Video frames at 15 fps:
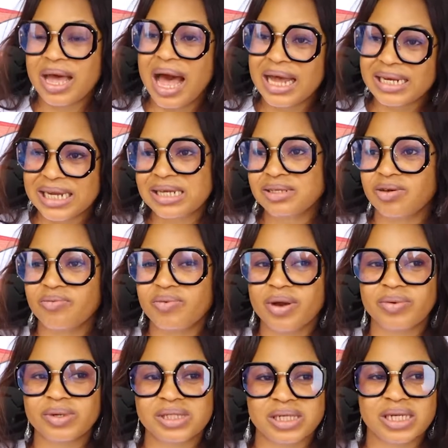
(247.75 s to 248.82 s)
At the end of
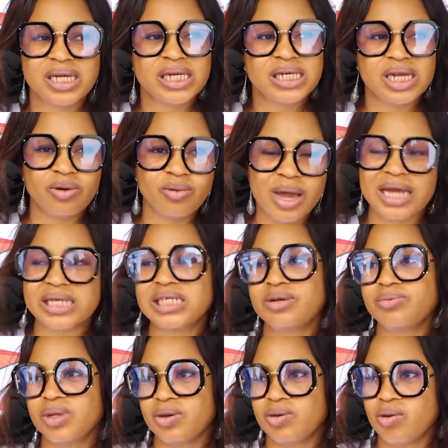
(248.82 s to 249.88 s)
everything, they will
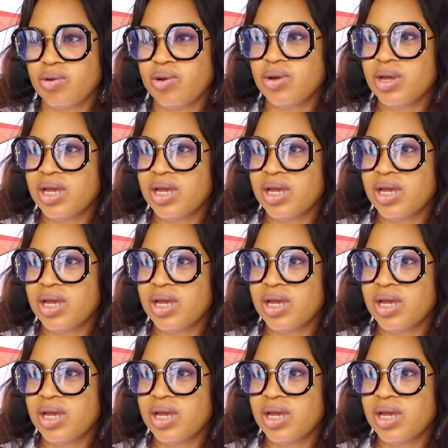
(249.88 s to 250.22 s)
achieve the goal